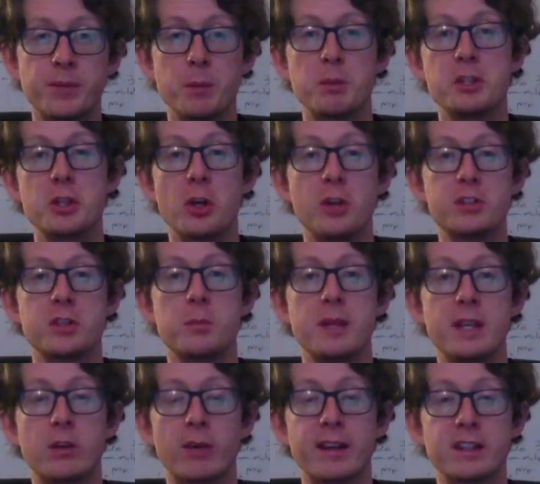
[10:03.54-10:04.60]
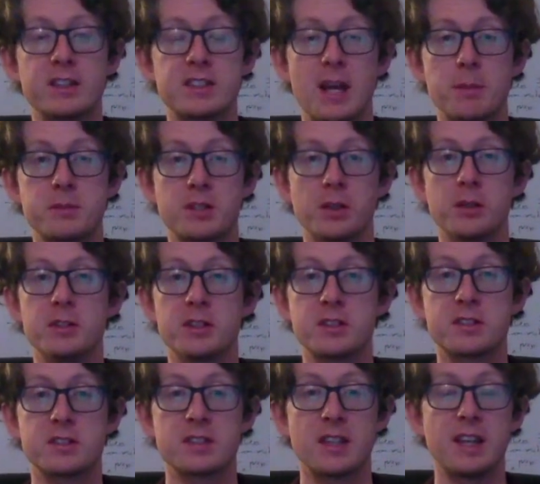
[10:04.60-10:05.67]
then we should also be correctness
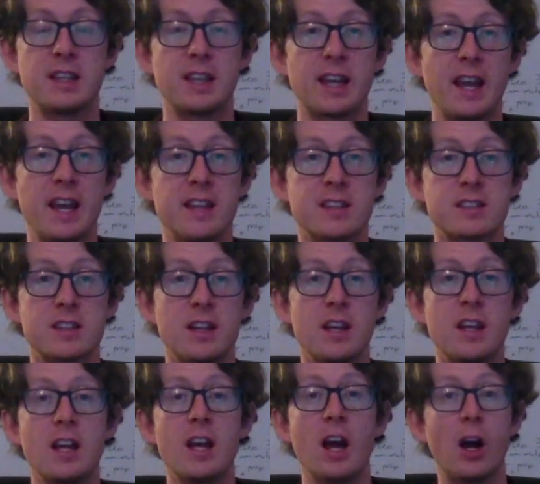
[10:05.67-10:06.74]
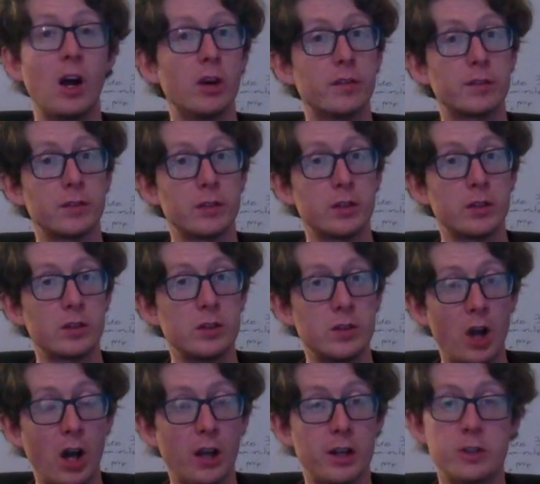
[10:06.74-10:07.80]
absolutists in the case of
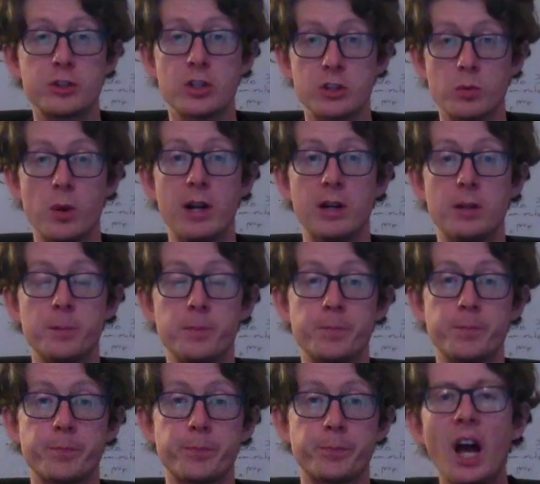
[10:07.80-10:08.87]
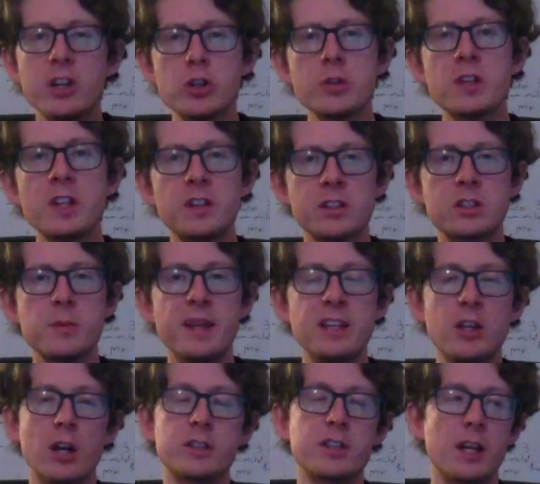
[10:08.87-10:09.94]
knowledge as well. I don't take this to be a
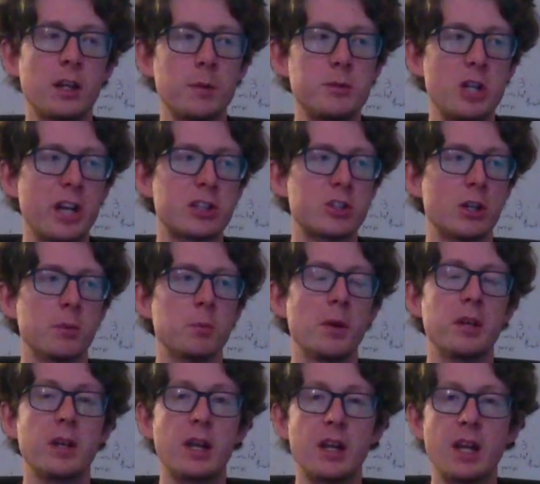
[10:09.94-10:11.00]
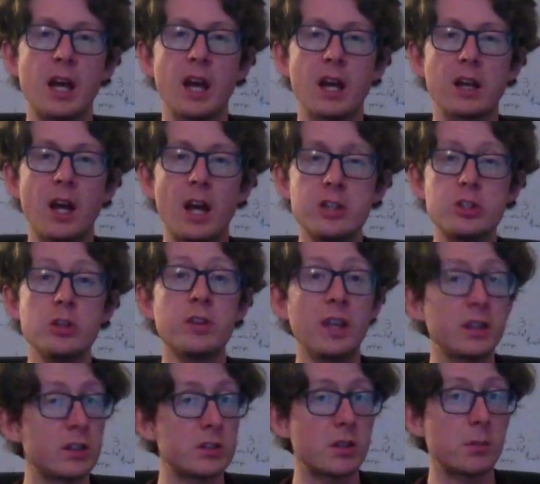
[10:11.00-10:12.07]
knockdown objection, but I do think
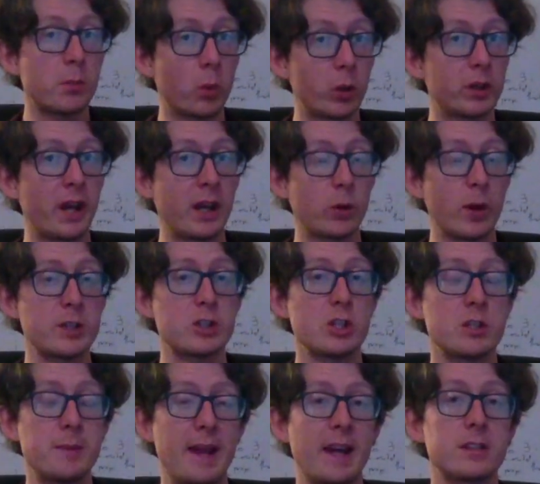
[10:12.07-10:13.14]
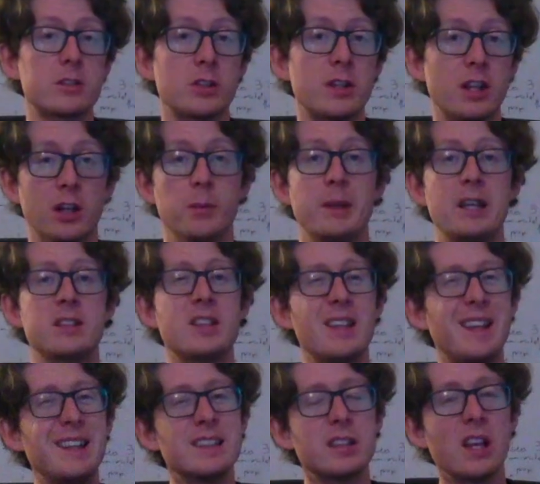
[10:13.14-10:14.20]
there's an important question to be answered here because it
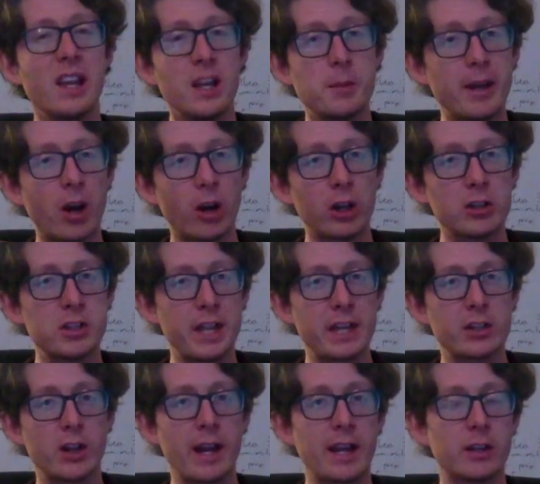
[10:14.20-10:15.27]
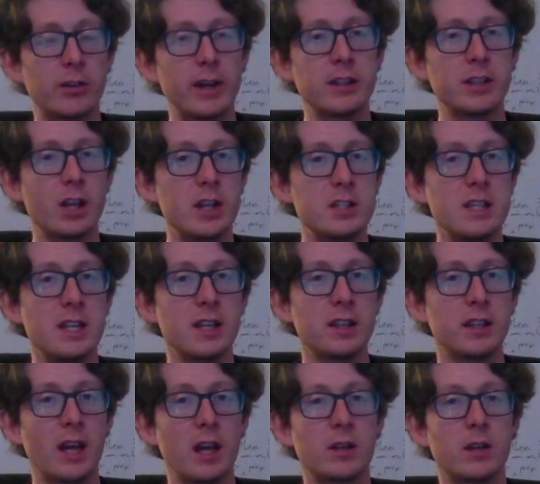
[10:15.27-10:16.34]
is a little bit hard to get your head around the idea
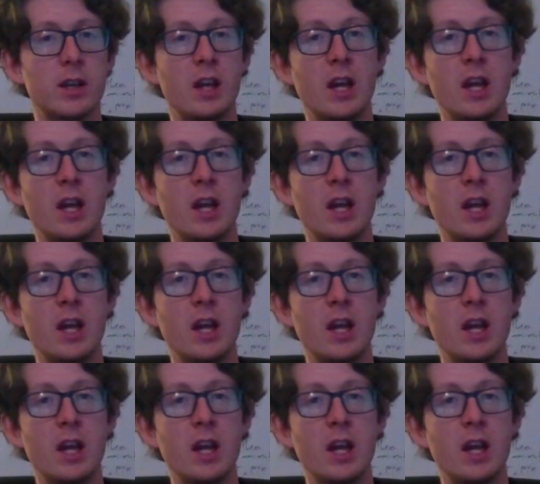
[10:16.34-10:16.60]
that